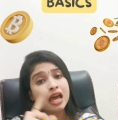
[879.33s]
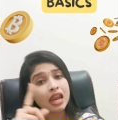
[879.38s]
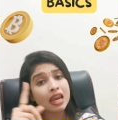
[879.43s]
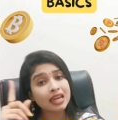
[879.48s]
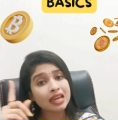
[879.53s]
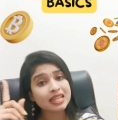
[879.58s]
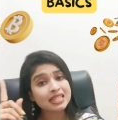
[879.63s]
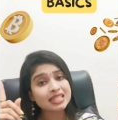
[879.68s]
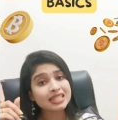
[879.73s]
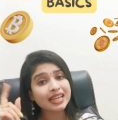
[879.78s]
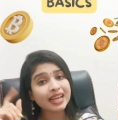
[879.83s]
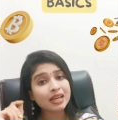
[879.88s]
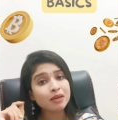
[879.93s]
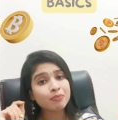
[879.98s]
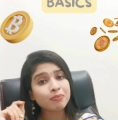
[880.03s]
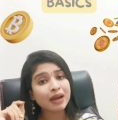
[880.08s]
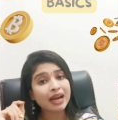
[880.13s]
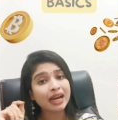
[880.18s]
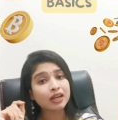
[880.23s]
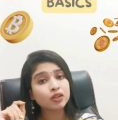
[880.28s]
let's
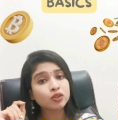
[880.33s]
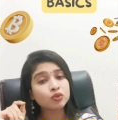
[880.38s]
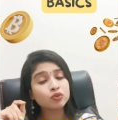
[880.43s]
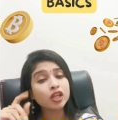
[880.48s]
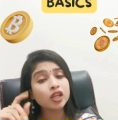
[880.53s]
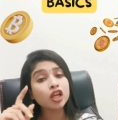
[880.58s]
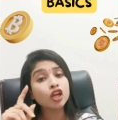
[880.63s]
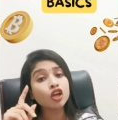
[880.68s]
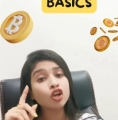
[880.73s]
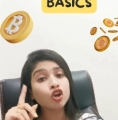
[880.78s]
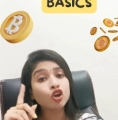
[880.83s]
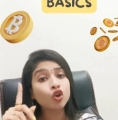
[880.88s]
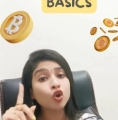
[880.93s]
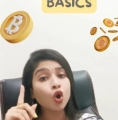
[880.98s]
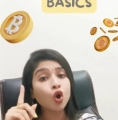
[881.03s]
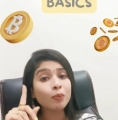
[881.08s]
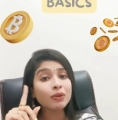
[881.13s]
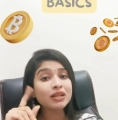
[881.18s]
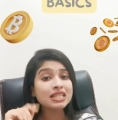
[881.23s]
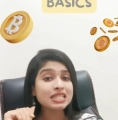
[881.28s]
get back to the
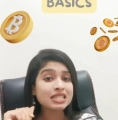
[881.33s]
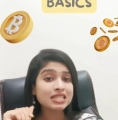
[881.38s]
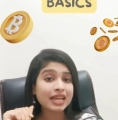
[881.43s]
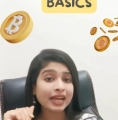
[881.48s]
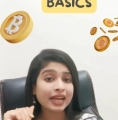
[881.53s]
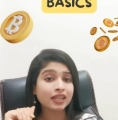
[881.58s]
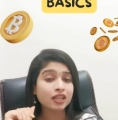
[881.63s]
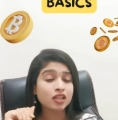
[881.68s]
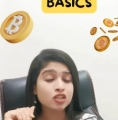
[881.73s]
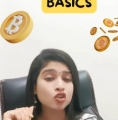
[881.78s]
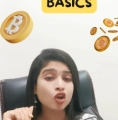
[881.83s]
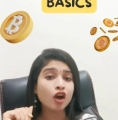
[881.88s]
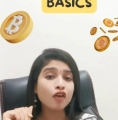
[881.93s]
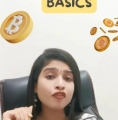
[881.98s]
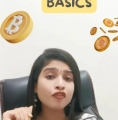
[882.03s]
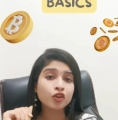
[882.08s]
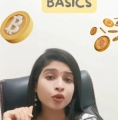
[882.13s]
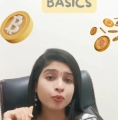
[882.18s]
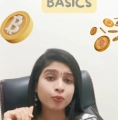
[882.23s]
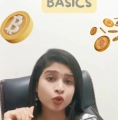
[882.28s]
global status
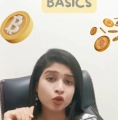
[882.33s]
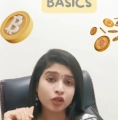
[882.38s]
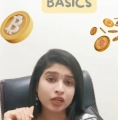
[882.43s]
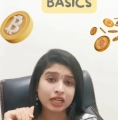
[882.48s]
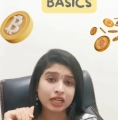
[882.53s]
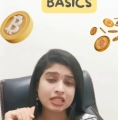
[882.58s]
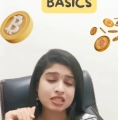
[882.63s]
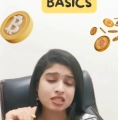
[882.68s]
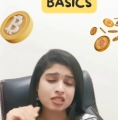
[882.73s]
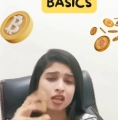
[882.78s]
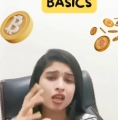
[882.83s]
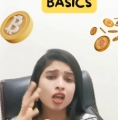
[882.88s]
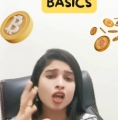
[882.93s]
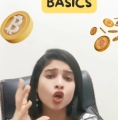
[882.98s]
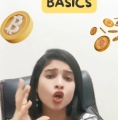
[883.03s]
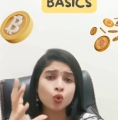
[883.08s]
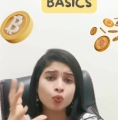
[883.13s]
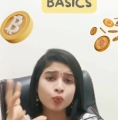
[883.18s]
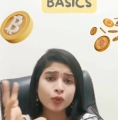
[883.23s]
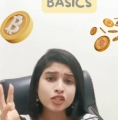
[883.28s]
of cryptocurrency.
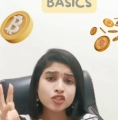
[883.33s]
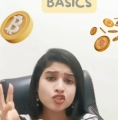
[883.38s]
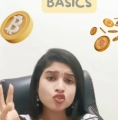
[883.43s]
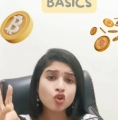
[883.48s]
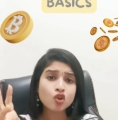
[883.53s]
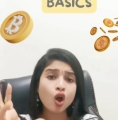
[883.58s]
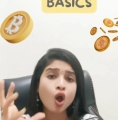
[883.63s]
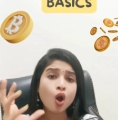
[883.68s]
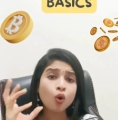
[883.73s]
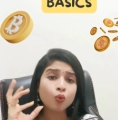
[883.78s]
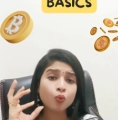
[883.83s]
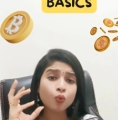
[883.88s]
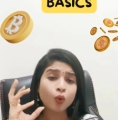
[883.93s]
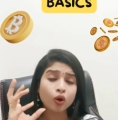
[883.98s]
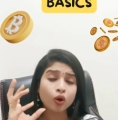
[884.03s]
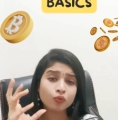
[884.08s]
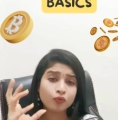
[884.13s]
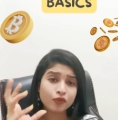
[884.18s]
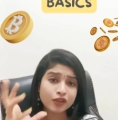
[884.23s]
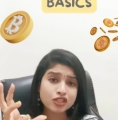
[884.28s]
We saw
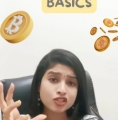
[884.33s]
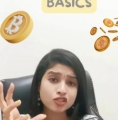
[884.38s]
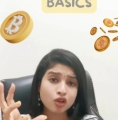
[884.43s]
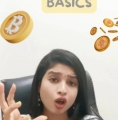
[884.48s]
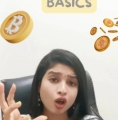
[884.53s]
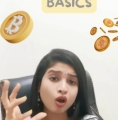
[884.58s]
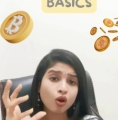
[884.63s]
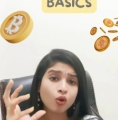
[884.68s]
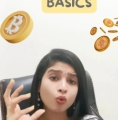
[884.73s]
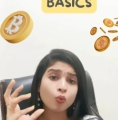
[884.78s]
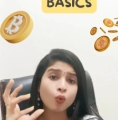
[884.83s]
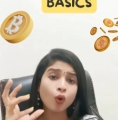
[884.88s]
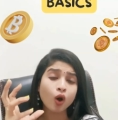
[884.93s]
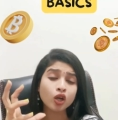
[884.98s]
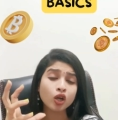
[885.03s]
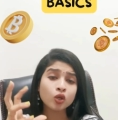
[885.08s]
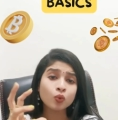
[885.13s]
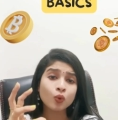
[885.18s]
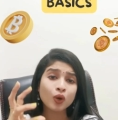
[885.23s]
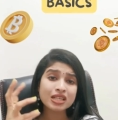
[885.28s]

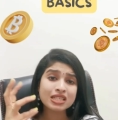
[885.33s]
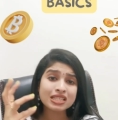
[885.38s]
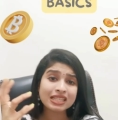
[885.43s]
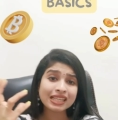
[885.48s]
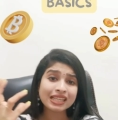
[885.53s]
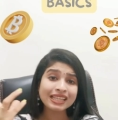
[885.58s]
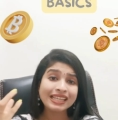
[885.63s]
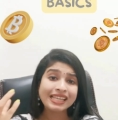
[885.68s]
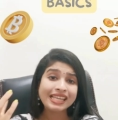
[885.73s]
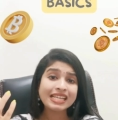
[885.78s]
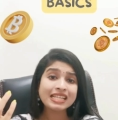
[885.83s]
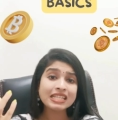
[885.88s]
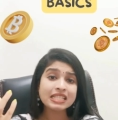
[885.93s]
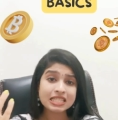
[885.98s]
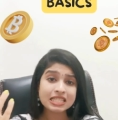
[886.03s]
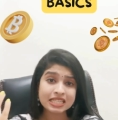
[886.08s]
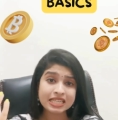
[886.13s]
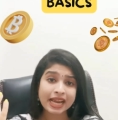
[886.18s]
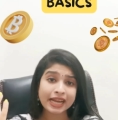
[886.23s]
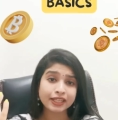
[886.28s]
what was the legal
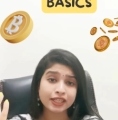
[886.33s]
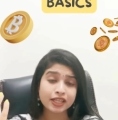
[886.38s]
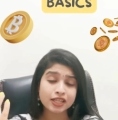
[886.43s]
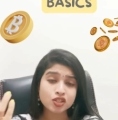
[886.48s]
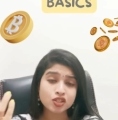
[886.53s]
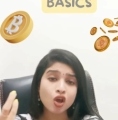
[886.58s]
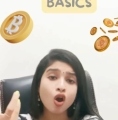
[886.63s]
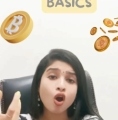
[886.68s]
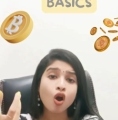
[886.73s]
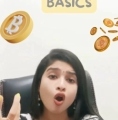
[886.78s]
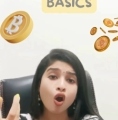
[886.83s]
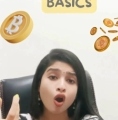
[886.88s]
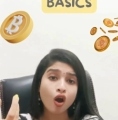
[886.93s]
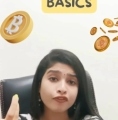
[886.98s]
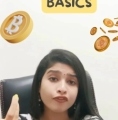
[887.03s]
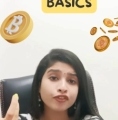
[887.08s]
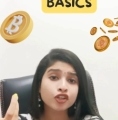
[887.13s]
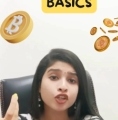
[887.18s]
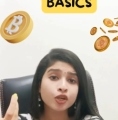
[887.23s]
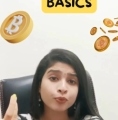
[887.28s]
status of
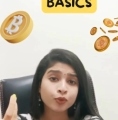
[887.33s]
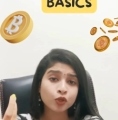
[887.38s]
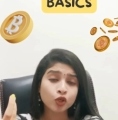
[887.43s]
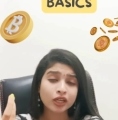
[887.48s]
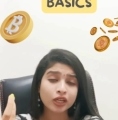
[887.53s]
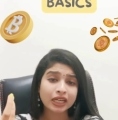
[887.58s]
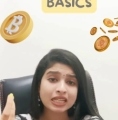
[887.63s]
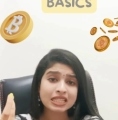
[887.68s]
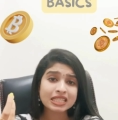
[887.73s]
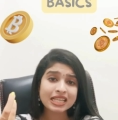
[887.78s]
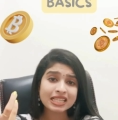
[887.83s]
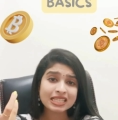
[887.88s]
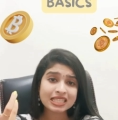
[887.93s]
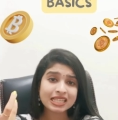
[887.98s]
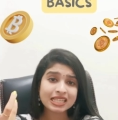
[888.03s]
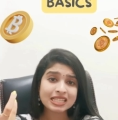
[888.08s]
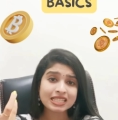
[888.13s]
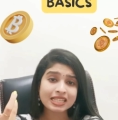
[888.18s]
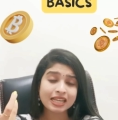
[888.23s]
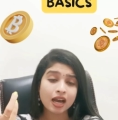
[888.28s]
cryptocurrencies in
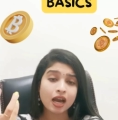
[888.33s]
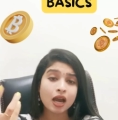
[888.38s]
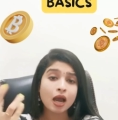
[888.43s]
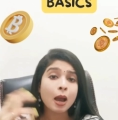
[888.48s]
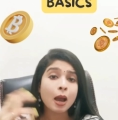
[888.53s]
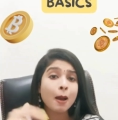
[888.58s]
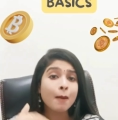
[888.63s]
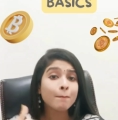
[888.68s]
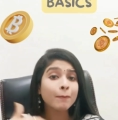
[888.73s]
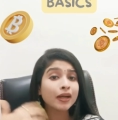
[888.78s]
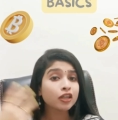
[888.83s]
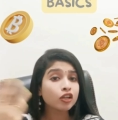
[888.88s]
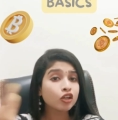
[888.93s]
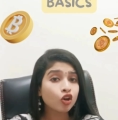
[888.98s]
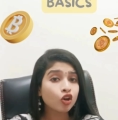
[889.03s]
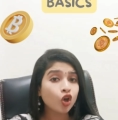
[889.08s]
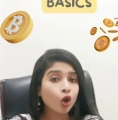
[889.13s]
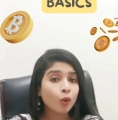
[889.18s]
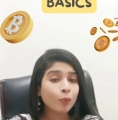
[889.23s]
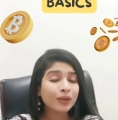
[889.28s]
India, but
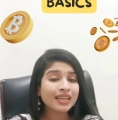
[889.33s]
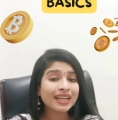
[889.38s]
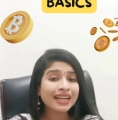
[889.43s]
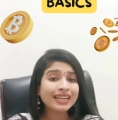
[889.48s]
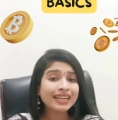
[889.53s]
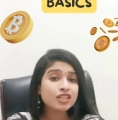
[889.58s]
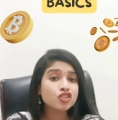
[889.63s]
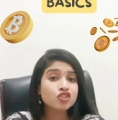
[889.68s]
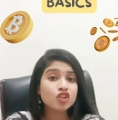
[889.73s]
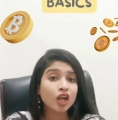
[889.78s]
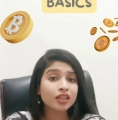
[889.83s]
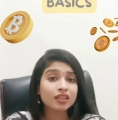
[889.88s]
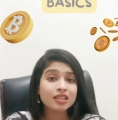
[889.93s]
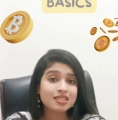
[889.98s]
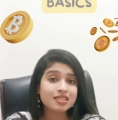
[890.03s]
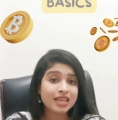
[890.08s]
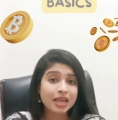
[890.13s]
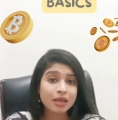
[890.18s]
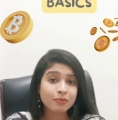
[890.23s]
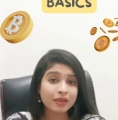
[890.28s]
globally it is not
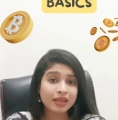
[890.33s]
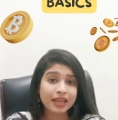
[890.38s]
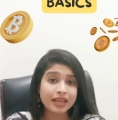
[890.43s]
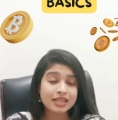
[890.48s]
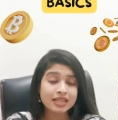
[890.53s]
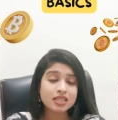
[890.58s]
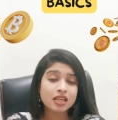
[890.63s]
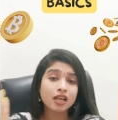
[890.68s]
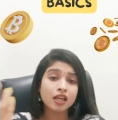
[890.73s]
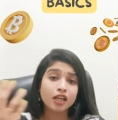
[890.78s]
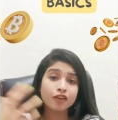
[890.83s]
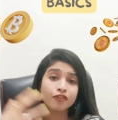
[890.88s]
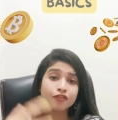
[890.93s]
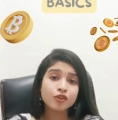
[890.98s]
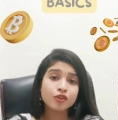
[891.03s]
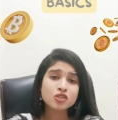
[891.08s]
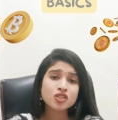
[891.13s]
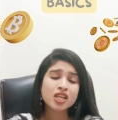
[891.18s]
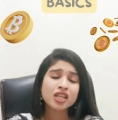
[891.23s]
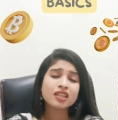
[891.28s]
the same case. If
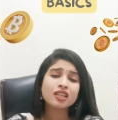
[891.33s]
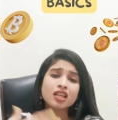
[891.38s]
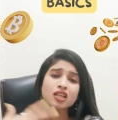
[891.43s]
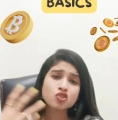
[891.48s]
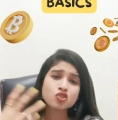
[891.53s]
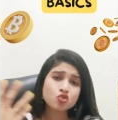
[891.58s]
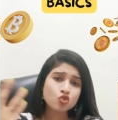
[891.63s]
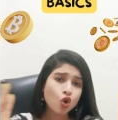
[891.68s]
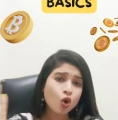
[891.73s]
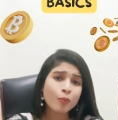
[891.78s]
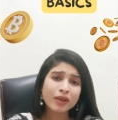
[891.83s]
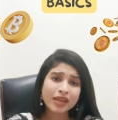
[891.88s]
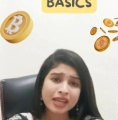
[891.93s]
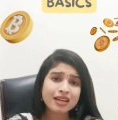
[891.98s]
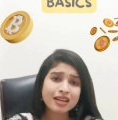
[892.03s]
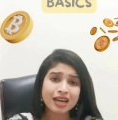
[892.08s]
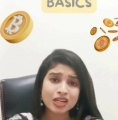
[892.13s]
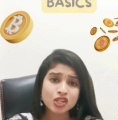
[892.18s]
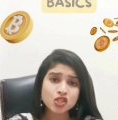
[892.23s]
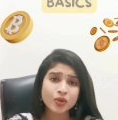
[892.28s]
you see, there are so many
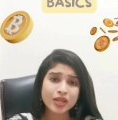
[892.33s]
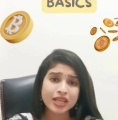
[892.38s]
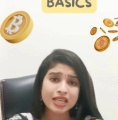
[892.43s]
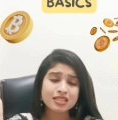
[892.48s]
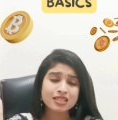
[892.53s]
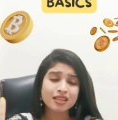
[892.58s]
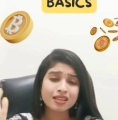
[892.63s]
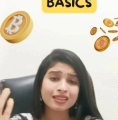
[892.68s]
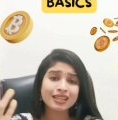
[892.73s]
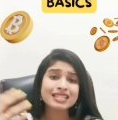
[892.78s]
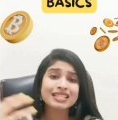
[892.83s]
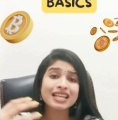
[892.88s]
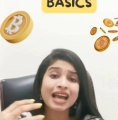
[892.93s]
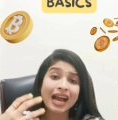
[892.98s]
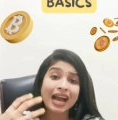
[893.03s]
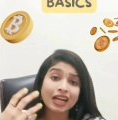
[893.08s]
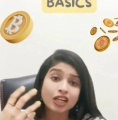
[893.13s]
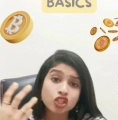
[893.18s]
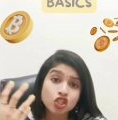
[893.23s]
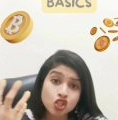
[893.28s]
countries that have
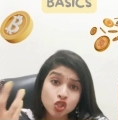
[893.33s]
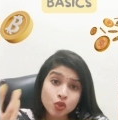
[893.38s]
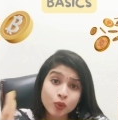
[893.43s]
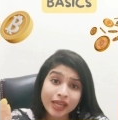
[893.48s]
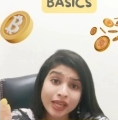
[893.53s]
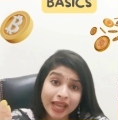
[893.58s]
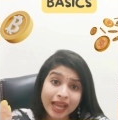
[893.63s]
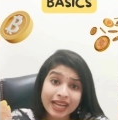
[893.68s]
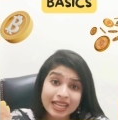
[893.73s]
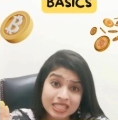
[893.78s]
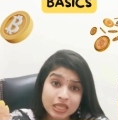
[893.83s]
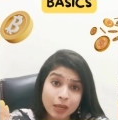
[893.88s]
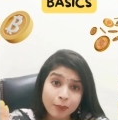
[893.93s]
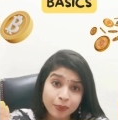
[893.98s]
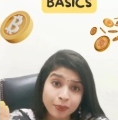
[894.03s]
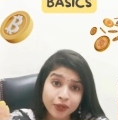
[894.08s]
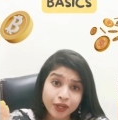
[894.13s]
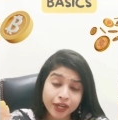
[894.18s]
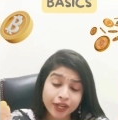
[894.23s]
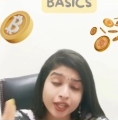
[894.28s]
actually
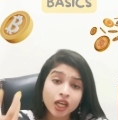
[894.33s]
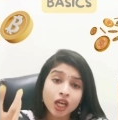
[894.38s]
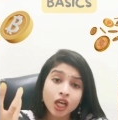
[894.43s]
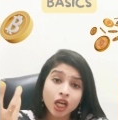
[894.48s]
accepted